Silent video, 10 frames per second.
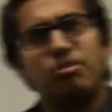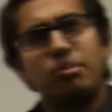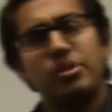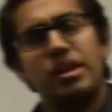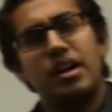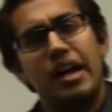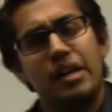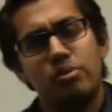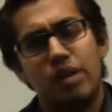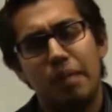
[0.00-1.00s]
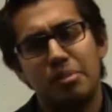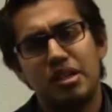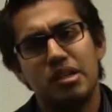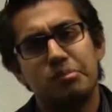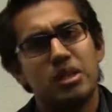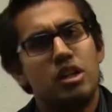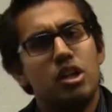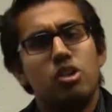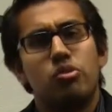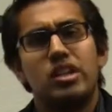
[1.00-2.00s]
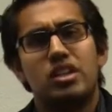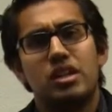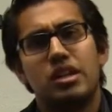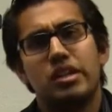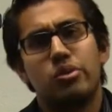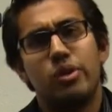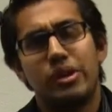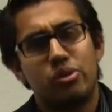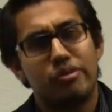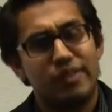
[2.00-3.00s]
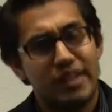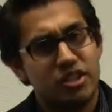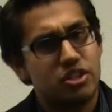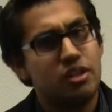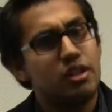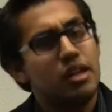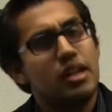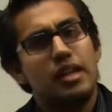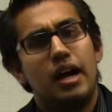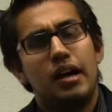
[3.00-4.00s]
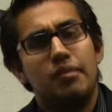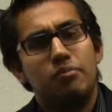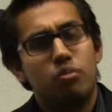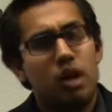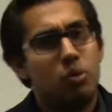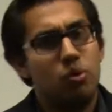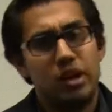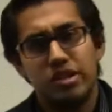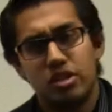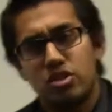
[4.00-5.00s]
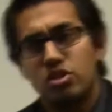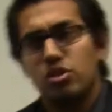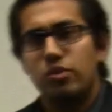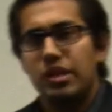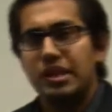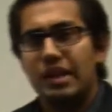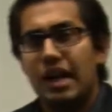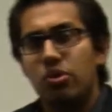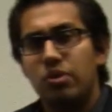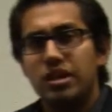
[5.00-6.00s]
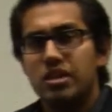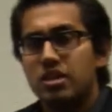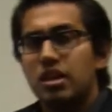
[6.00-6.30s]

From there, I'd wrap it up with a quick reflection of what, so what, now what.